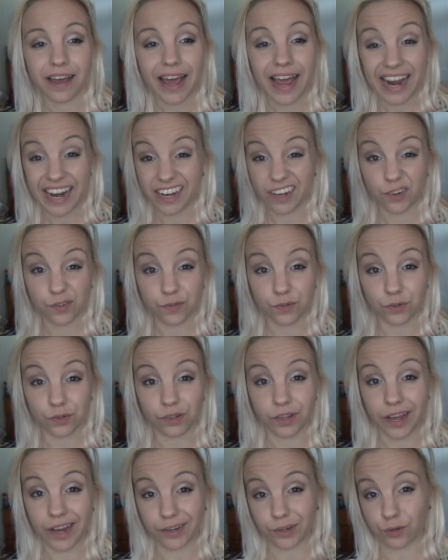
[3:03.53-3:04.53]

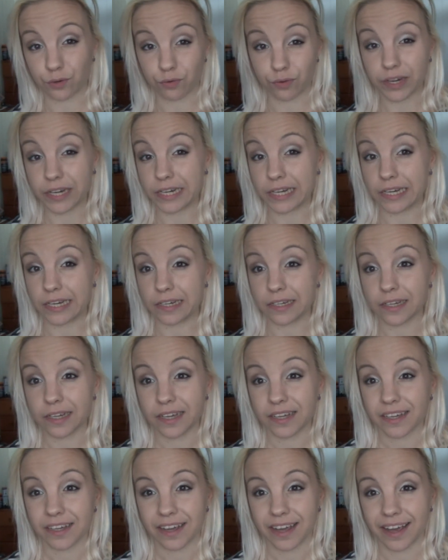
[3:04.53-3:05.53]
hateful and greedy
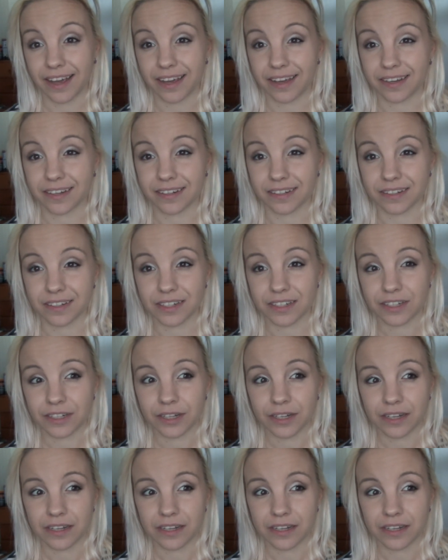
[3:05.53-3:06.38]
and